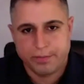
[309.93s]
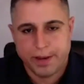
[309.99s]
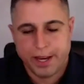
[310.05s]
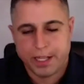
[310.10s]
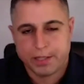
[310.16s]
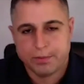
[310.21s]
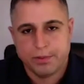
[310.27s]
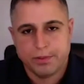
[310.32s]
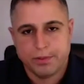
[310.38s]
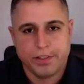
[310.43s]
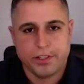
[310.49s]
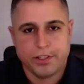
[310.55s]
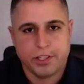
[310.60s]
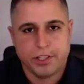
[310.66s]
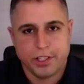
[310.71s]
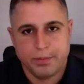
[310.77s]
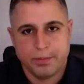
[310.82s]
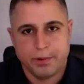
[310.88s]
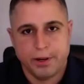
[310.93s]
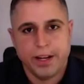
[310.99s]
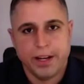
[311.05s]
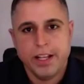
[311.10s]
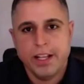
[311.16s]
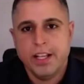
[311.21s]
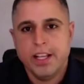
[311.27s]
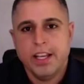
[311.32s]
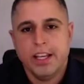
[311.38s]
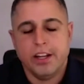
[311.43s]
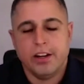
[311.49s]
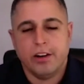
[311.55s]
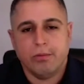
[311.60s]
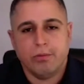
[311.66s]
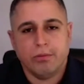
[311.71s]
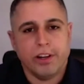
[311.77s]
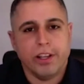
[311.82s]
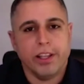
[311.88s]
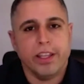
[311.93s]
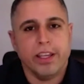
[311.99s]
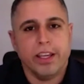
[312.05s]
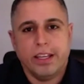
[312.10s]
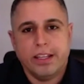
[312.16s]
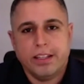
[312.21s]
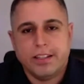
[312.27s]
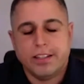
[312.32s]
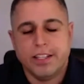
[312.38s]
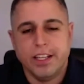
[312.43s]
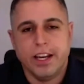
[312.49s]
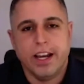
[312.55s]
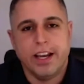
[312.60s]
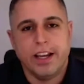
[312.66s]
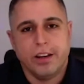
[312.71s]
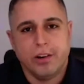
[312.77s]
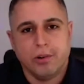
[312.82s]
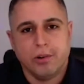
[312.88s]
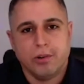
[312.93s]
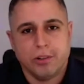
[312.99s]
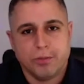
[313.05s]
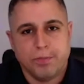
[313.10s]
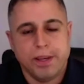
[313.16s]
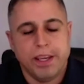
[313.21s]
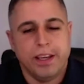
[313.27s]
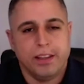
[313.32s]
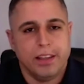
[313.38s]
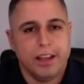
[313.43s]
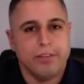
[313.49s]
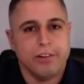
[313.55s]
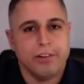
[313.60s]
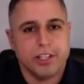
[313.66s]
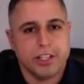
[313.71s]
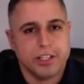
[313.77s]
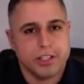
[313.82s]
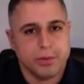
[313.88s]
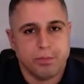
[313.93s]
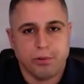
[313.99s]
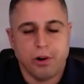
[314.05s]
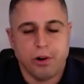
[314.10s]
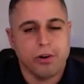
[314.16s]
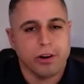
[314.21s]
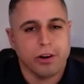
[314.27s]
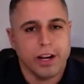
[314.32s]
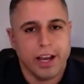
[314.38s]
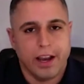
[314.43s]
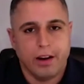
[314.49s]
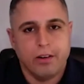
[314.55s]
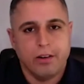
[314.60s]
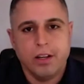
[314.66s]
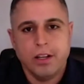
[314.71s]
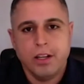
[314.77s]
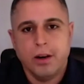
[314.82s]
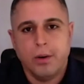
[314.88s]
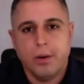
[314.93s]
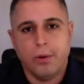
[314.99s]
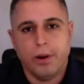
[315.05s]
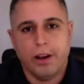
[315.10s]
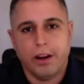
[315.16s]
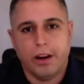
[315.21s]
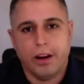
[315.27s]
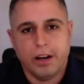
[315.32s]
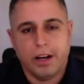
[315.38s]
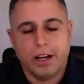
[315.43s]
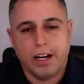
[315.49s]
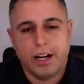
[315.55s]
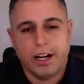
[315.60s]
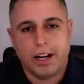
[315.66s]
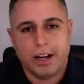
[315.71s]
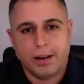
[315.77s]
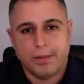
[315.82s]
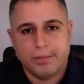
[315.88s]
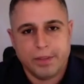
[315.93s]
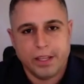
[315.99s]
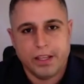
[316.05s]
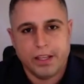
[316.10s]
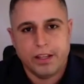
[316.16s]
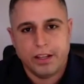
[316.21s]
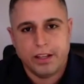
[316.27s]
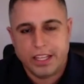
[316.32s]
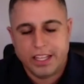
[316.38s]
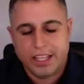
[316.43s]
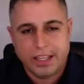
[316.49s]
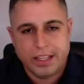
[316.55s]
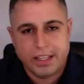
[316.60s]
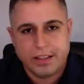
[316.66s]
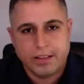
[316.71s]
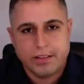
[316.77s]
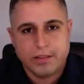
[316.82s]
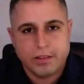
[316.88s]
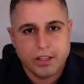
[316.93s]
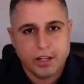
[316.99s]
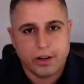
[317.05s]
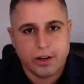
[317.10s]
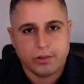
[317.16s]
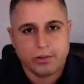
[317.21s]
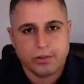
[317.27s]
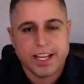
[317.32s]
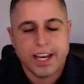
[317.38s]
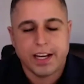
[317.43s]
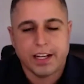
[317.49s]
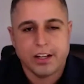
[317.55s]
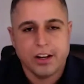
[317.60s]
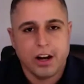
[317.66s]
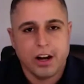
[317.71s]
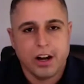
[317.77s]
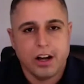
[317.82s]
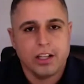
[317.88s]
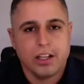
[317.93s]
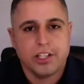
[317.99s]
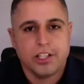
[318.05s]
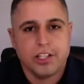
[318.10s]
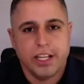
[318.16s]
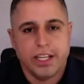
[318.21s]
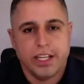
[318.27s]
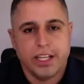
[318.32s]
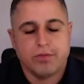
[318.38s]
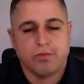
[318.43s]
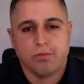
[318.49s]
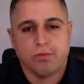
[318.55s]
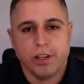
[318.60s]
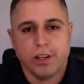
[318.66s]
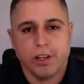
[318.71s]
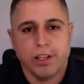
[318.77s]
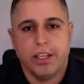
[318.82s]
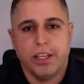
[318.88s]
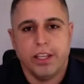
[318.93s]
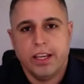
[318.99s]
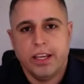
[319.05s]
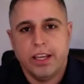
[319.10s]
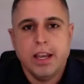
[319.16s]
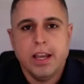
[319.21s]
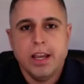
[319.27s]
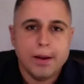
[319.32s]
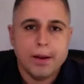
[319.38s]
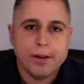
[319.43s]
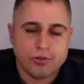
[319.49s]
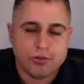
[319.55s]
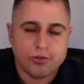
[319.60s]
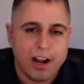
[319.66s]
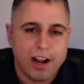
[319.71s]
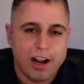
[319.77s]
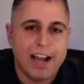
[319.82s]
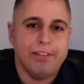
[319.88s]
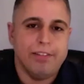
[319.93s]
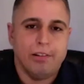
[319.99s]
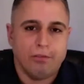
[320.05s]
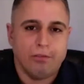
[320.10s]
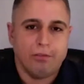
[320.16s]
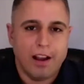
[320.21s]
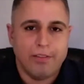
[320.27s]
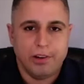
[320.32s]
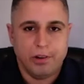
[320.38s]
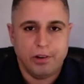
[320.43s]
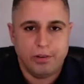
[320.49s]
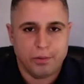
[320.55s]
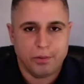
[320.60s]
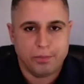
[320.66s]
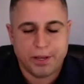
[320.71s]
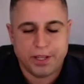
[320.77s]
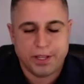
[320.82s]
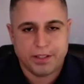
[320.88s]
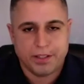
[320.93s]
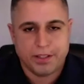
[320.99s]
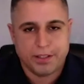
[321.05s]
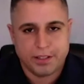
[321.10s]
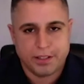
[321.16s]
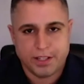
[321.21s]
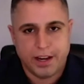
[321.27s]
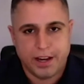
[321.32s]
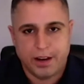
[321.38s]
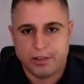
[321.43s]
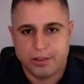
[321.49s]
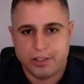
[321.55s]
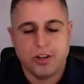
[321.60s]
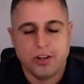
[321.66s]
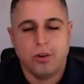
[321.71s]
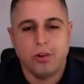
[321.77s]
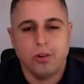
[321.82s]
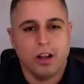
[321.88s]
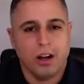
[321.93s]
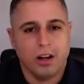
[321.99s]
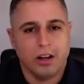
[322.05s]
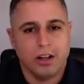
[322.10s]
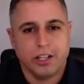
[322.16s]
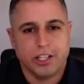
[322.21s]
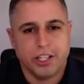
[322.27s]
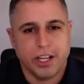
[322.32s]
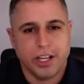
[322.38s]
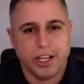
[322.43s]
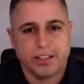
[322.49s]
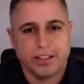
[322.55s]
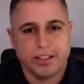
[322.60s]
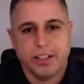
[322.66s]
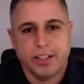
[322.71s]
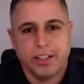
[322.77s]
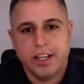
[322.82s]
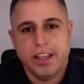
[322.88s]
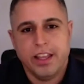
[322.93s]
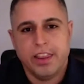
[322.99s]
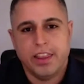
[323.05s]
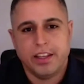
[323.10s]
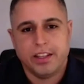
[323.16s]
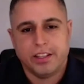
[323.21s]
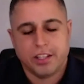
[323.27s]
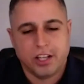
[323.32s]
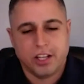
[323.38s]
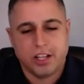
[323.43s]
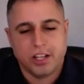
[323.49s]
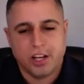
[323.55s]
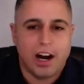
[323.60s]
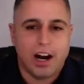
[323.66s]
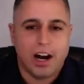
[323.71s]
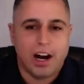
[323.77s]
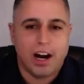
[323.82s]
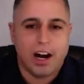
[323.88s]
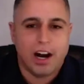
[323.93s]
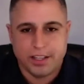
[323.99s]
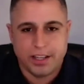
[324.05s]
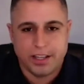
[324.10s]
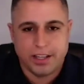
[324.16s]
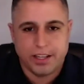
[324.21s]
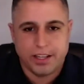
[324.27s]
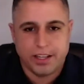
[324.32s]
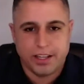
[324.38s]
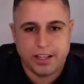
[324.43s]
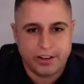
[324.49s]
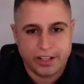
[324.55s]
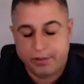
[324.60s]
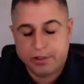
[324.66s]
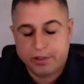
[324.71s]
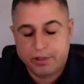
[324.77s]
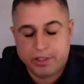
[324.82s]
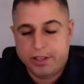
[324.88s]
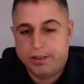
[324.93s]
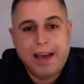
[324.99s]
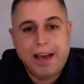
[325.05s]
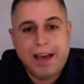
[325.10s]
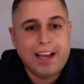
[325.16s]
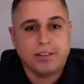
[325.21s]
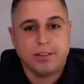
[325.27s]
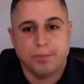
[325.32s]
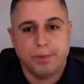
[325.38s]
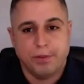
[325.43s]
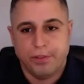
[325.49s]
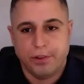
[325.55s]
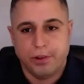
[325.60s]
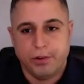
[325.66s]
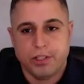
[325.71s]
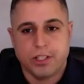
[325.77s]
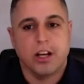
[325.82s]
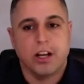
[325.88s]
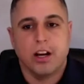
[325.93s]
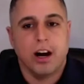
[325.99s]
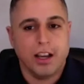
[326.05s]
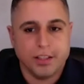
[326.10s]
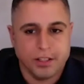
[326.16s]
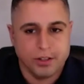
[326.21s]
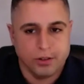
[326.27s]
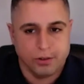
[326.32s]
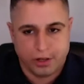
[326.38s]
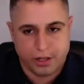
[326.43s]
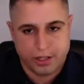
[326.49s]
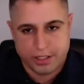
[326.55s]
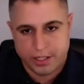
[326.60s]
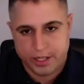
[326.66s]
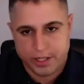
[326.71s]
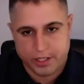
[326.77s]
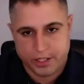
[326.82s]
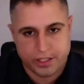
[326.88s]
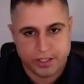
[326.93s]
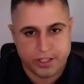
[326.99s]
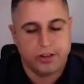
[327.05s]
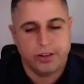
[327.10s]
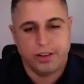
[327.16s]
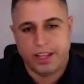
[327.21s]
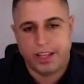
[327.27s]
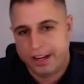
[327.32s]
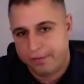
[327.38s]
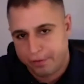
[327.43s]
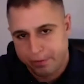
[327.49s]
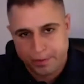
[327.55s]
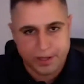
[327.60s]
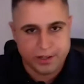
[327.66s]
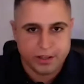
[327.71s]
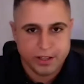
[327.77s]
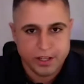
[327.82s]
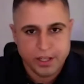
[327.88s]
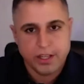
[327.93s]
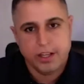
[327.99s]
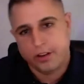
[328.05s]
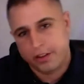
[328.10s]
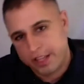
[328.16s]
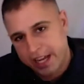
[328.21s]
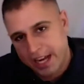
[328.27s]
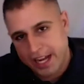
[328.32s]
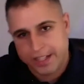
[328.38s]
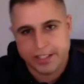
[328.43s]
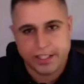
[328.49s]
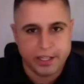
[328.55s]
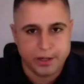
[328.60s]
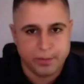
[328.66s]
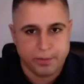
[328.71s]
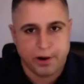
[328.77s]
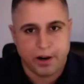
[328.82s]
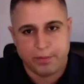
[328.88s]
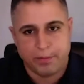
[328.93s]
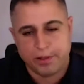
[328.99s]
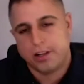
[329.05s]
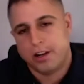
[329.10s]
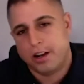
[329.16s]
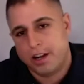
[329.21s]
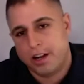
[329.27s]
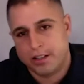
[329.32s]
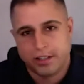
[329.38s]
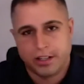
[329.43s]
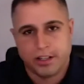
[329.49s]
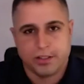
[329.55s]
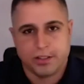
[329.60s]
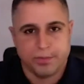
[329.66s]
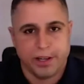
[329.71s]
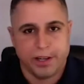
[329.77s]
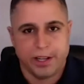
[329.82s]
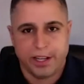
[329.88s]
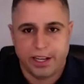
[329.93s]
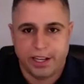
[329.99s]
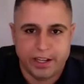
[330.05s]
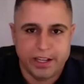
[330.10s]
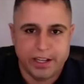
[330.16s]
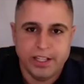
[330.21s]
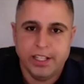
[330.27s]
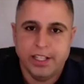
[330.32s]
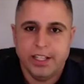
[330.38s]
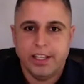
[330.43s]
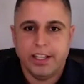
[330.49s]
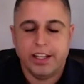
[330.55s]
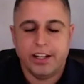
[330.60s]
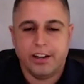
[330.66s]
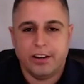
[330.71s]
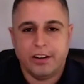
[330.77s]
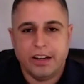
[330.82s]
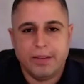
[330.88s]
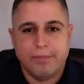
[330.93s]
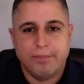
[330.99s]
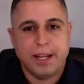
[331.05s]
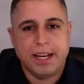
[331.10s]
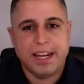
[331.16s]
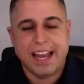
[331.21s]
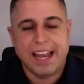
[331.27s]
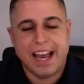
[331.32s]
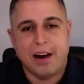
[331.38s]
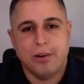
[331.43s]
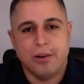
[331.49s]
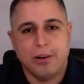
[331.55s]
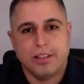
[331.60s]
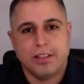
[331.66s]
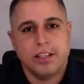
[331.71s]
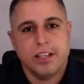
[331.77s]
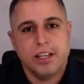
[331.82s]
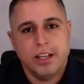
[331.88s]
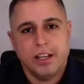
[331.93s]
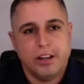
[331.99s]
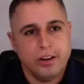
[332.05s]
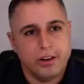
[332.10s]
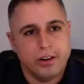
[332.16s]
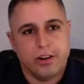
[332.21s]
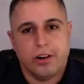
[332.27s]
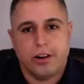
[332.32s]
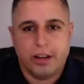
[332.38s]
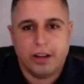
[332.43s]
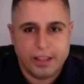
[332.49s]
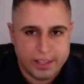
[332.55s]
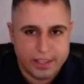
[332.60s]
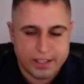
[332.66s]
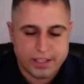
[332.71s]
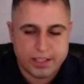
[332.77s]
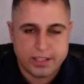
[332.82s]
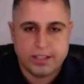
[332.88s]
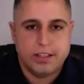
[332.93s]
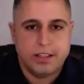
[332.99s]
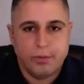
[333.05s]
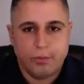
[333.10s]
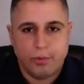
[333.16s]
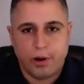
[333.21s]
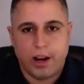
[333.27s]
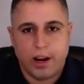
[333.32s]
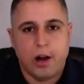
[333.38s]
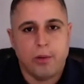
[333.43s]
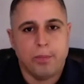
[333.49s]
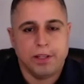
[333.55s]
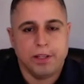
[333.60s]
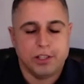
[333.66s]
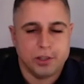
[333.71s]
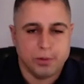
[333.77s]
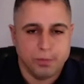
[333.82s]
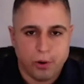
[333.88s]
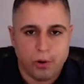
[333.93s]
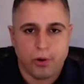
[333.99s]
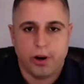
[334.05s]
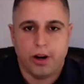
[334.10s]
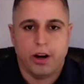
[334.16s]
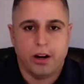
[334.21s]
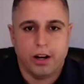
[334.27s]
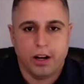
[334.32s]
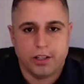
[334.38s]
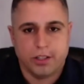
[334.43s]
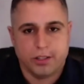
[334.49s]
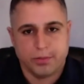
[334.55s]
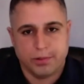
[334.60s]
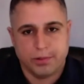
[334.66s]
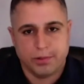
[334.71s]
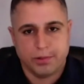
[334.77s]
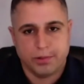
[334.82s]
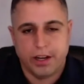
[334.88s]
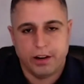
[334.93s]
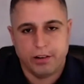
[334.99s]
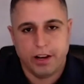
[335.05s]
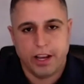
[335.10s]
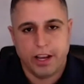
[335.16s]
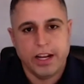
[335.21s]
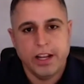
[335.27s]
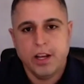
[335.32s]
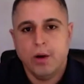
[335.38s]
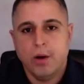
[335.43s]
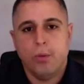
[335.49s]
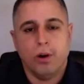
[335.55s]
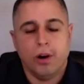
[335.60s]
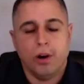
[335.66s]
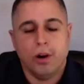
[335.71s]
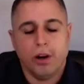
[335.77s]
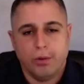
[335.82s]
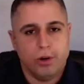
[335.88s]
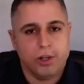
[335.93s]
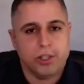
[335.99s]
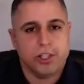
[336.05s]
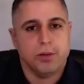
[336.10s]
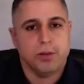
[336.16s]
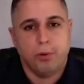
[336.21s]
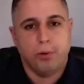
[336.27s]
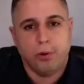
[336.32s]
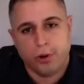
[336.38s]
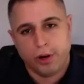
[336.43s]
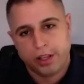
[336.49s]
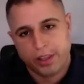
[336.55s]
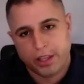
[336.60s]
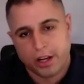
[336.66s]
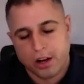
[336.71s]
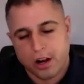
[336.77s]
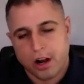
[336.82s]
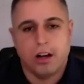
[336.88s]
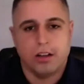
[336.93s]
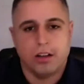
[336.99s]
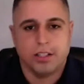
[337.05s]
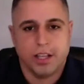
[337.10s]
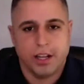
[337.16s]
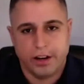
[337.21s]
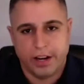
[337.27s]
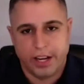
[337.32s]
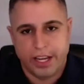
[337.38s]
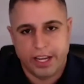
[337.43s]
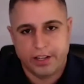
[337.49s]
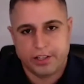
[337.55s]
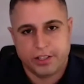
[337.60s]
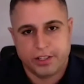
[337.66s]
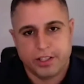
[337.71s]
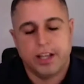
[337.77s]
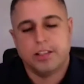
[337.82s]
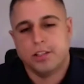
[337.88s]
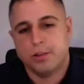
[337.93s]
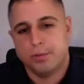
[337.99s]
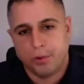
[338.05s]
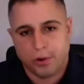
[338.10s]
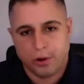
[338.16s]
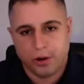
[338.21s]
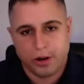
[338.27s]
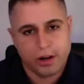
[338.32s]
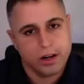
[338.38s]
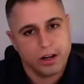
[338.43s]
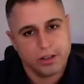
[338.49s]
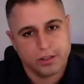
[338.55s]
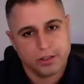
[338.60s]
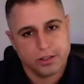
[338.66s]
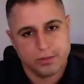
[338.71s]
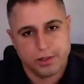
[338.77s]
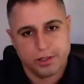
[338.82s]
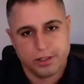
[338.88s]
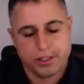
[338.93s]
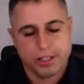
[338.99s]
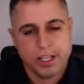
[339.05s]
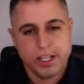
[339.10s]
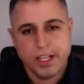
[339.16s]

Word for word: maximum efficiency. But, you know, really CIO is being leveraged as a broker now where, um, you, you know, technology is really driving revenue for businesses now. It's no longer just this cost. You know, it was in the past has been viewed as a cost to organizations. You know, the information, yep. you know, the IT department's costing us money, and you know, but now it's no, no. This is we're helping support our customers here, right? We're we're supporting the call center agents that support our customers,